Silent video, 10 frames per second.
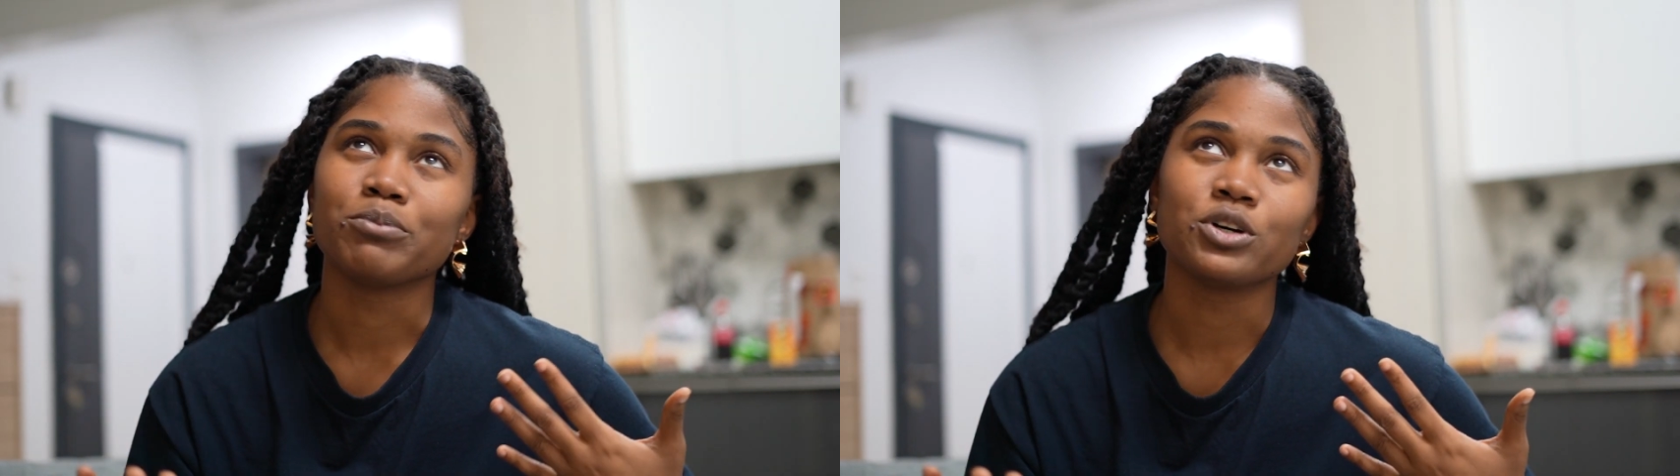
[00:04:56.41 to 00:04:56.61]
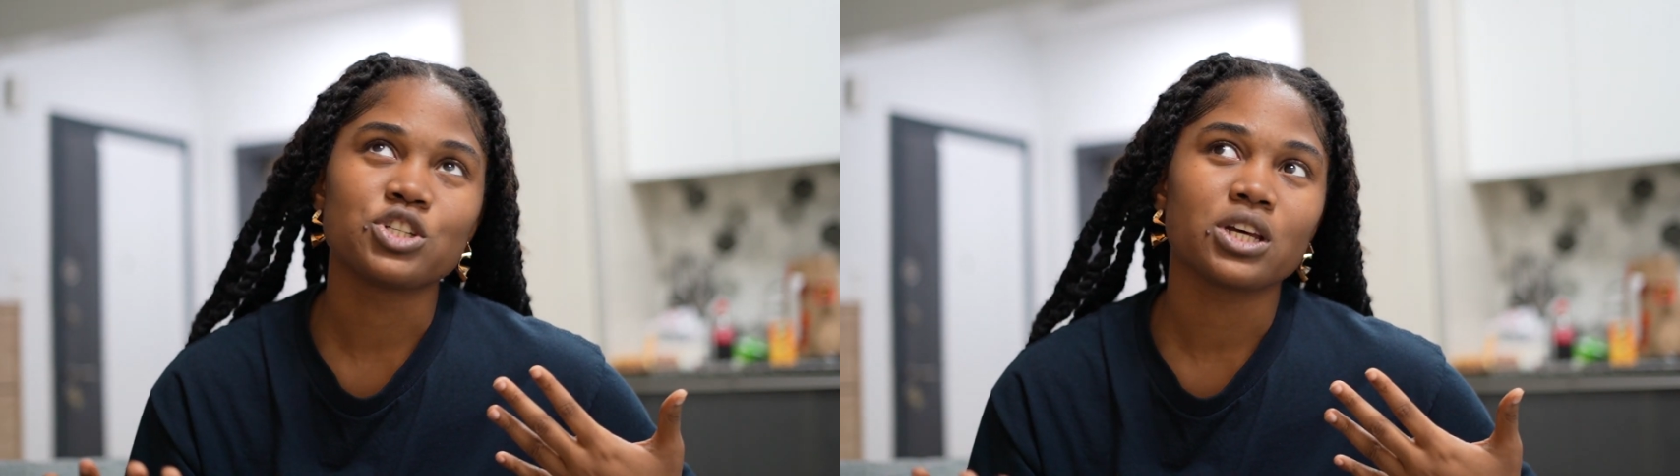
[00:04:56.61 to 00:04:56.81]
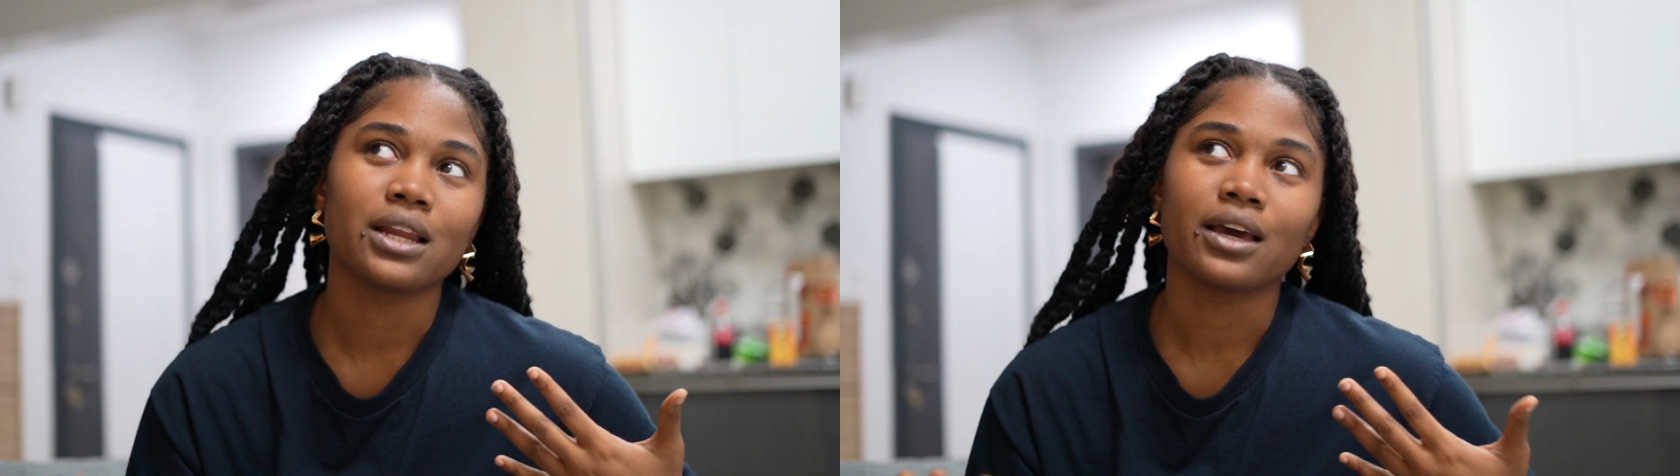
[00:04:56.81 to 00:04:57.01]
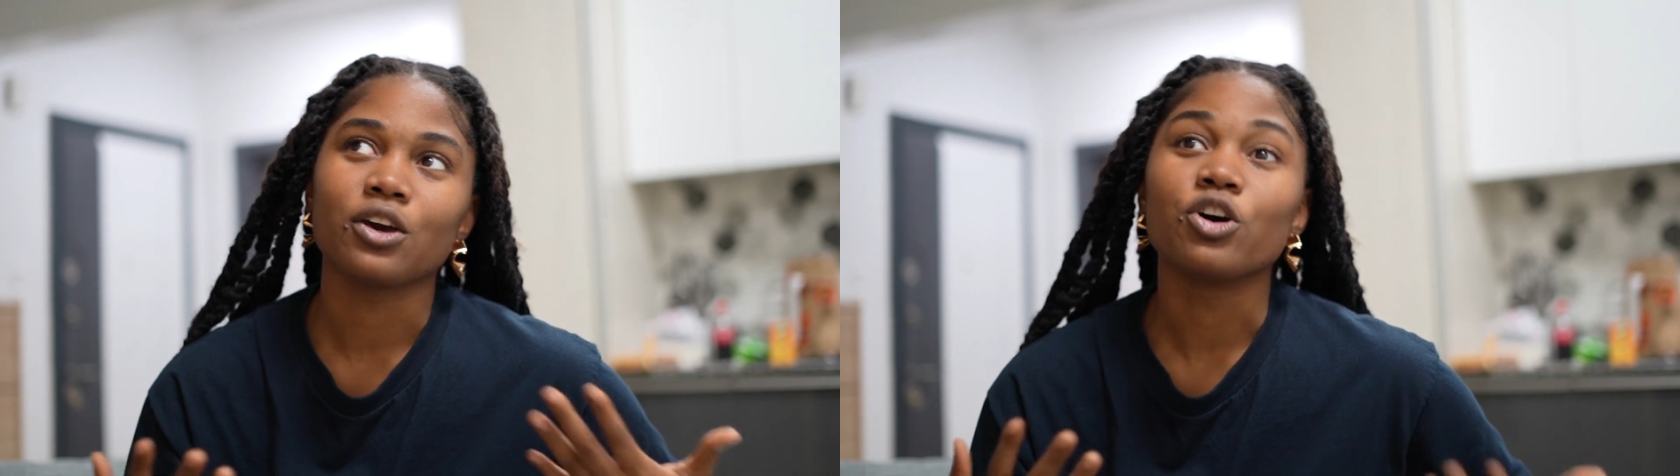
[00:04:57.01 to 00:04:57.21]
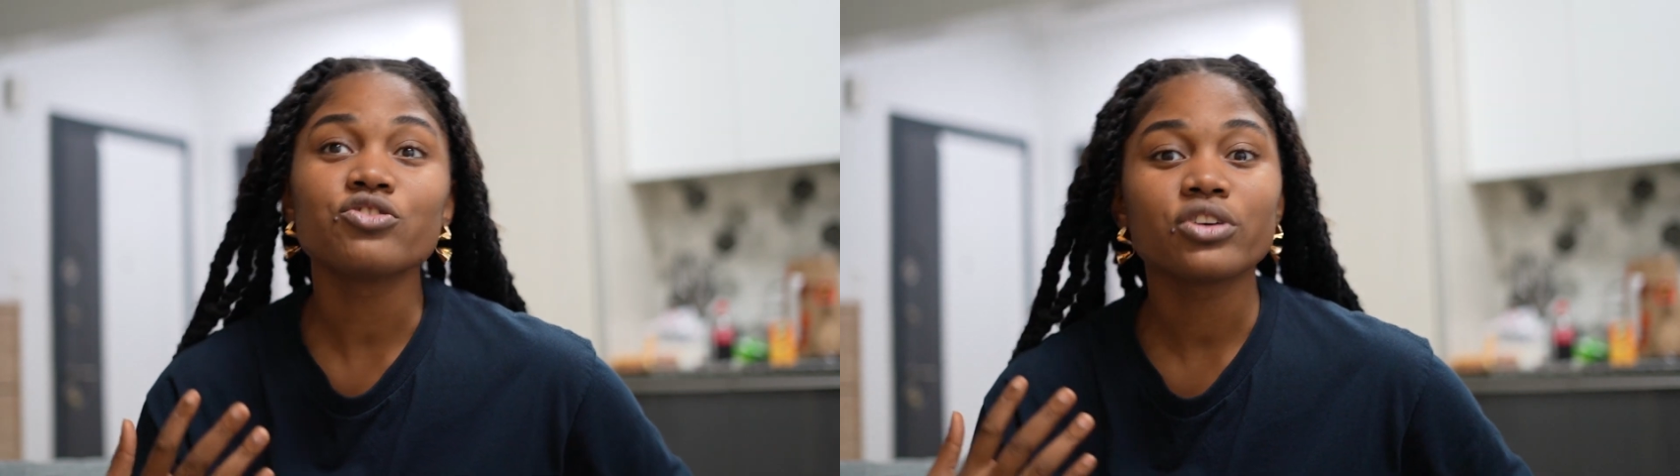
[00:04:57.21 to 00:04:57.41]
budget
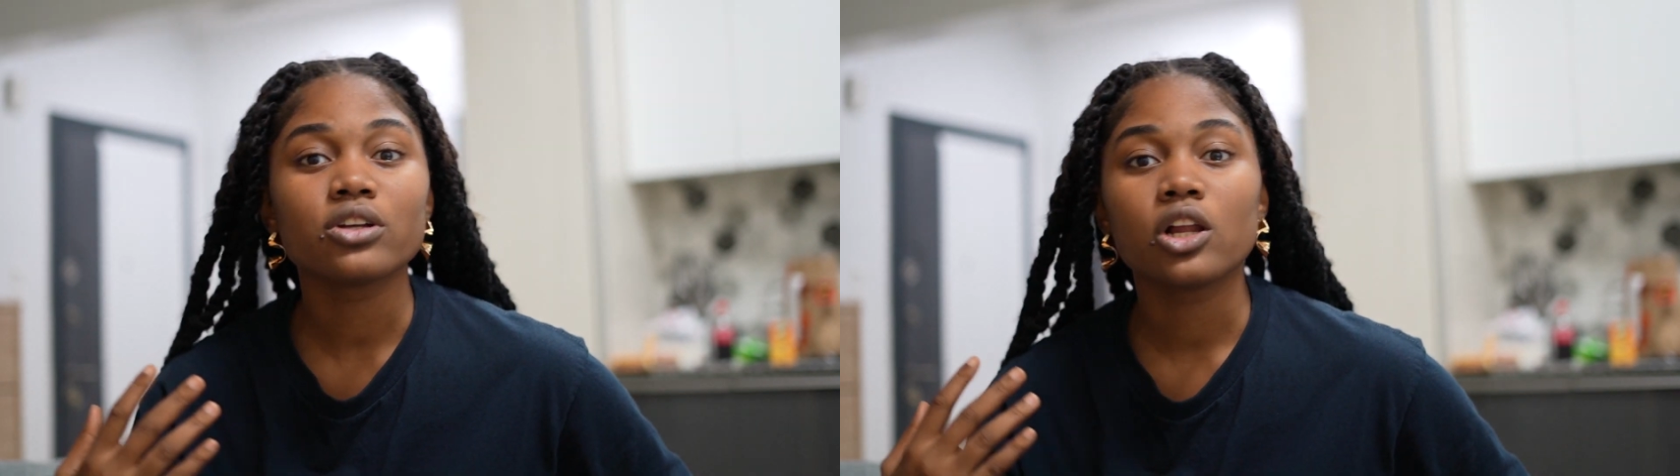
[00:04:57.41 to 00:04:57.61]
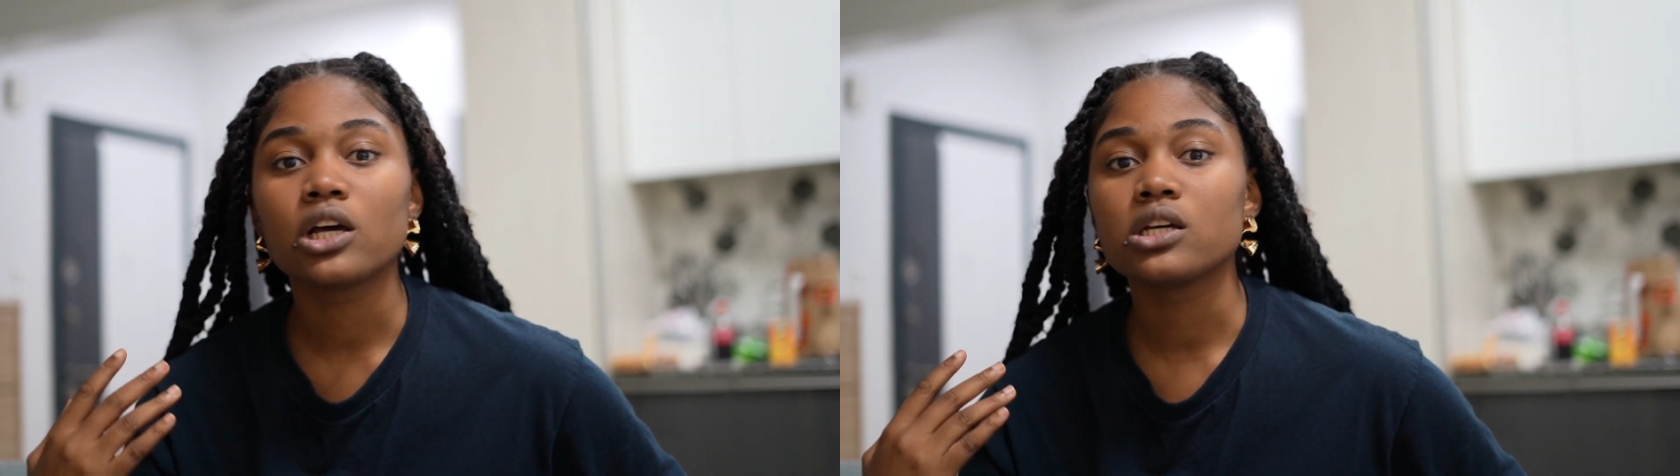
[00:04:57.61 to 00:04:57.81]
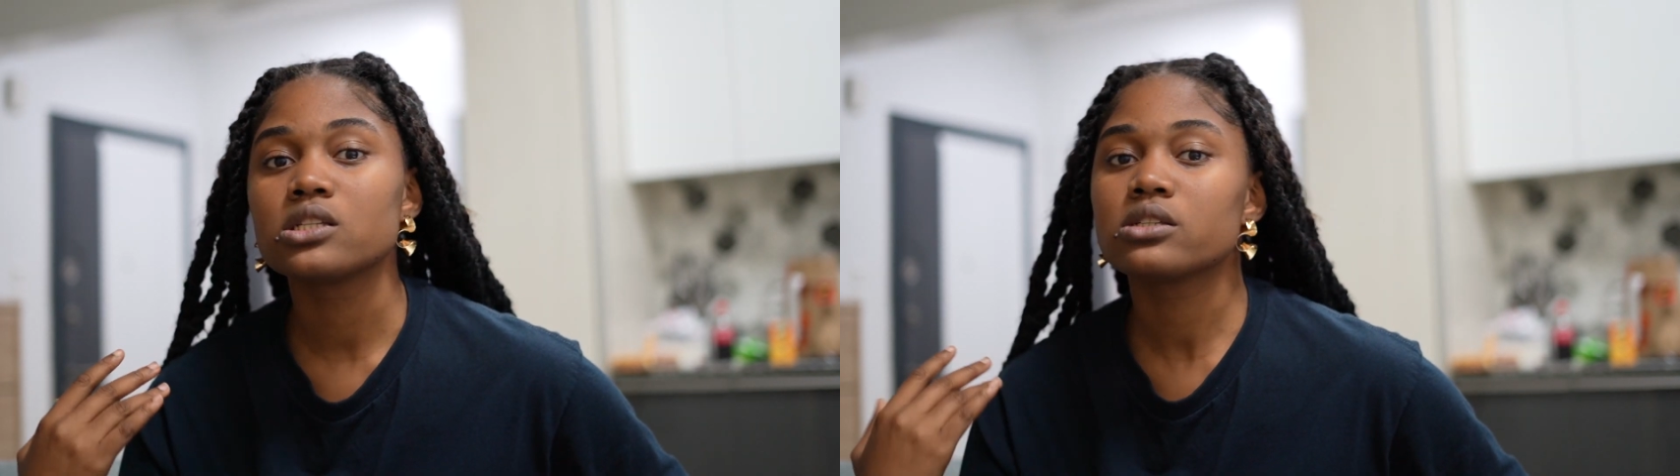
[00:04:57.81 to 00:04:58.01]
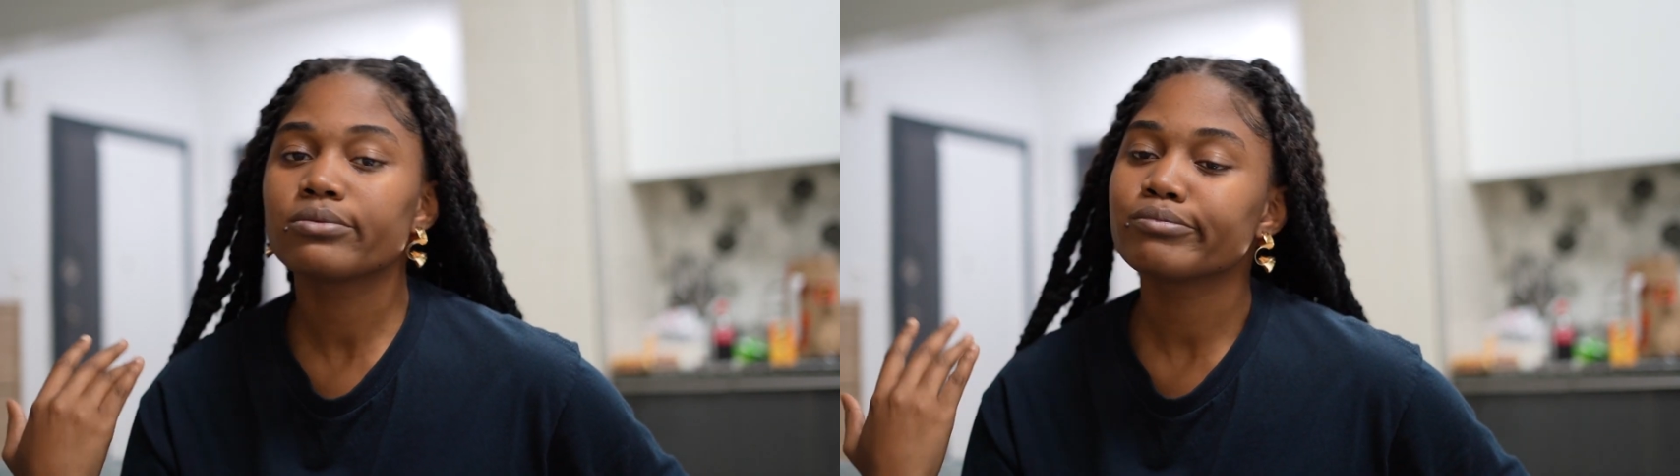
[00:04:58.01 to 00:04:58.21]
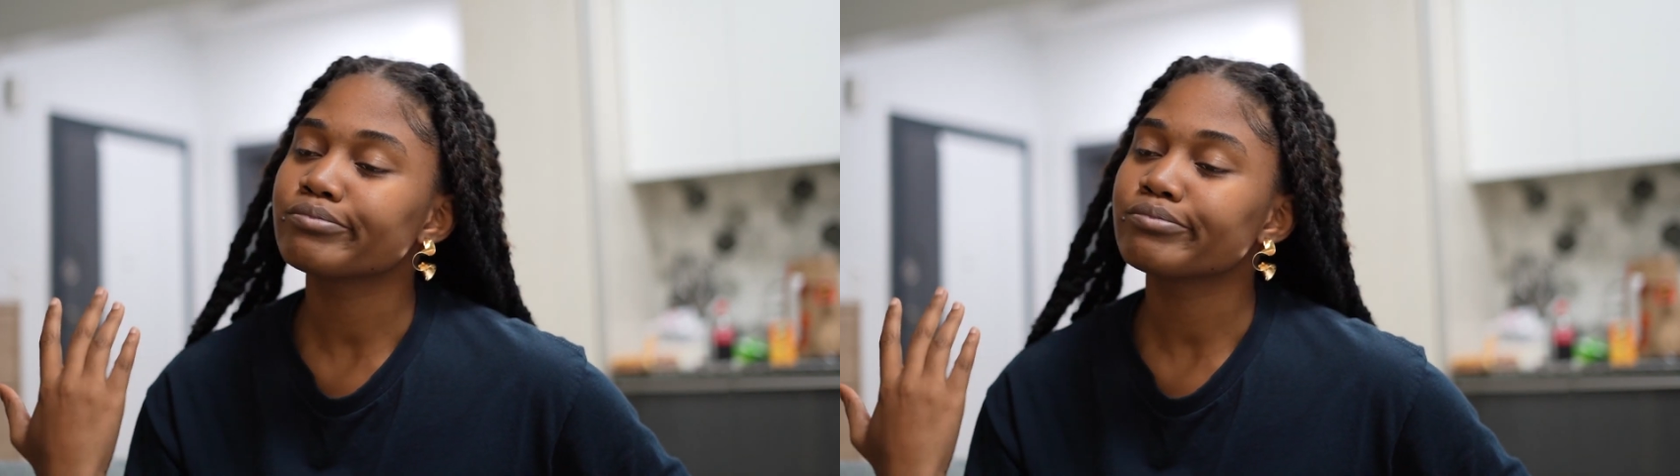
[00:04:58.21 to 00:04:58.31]
like $100